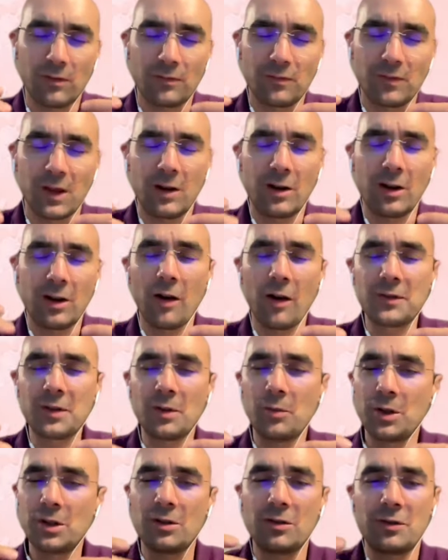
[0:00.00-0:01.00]
very often
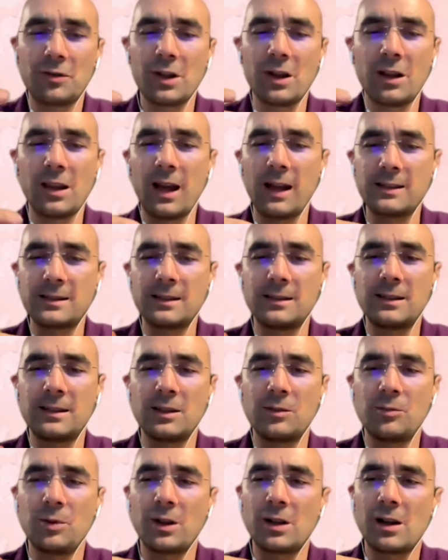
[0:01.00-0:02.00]
we don't realize it,
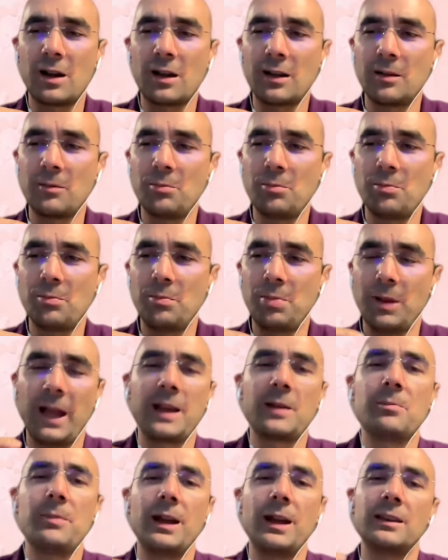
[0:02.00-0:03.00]
that we kind of
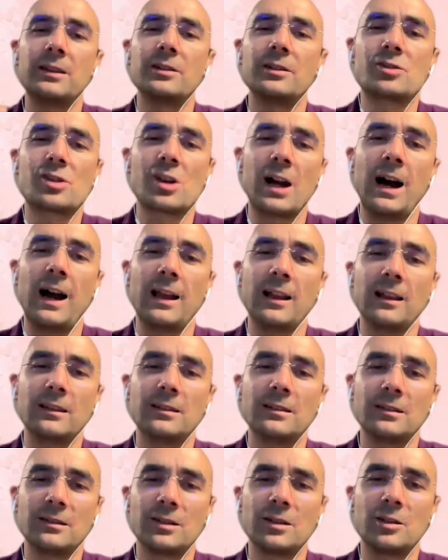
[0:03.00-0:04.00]
blackmail the child,
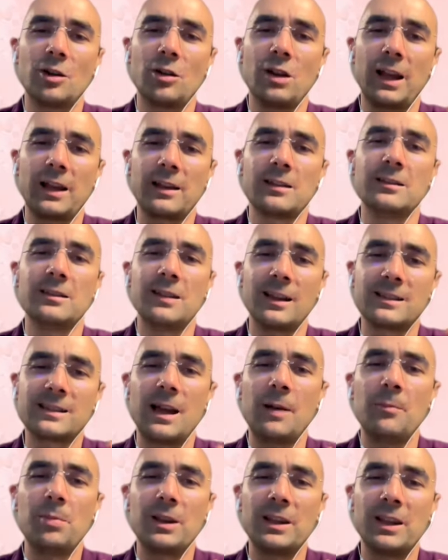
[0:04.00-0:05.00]
like in the
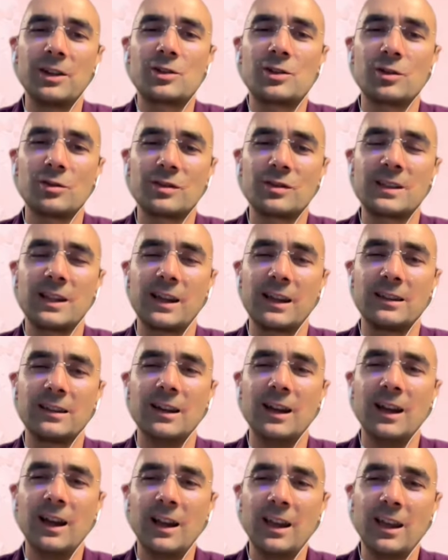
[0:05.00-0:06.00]
example that you said,
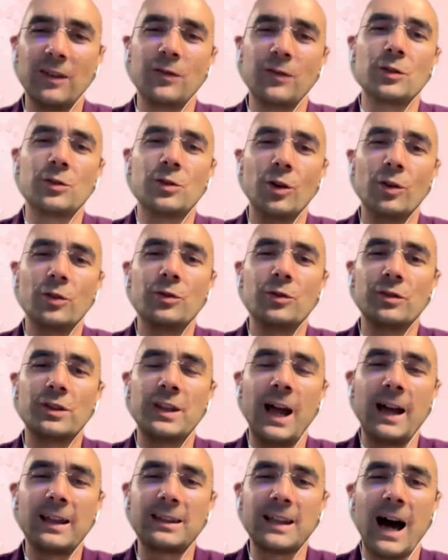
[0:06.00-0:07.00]
if you don't do
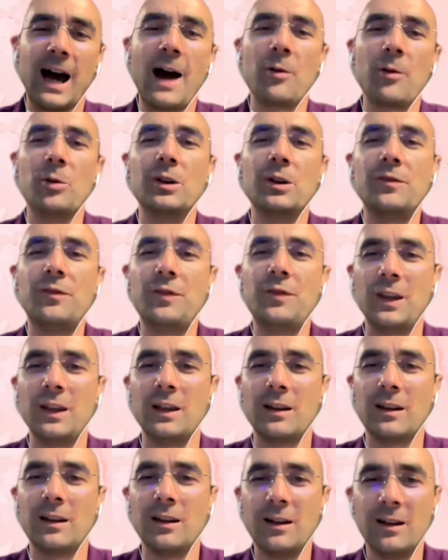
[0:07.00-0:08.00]
that, I will
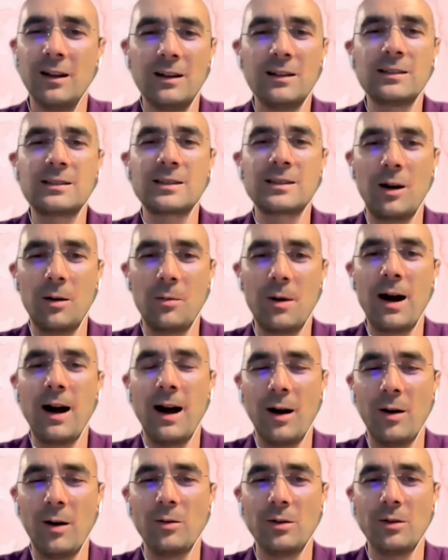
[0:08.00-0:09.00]
feel
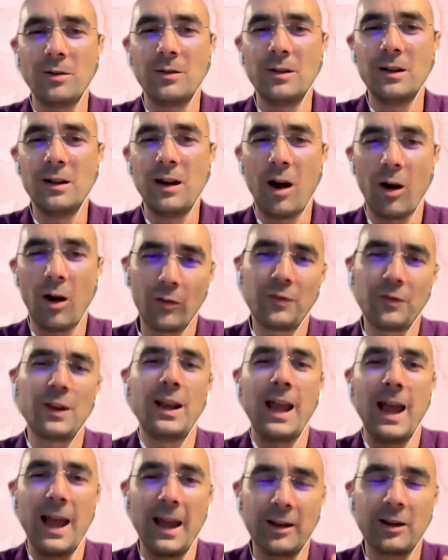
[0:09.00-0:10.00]
somehow, I will
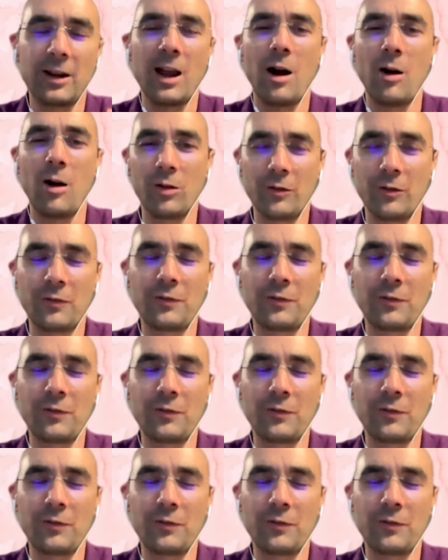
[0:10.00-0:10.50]
feel angry, I will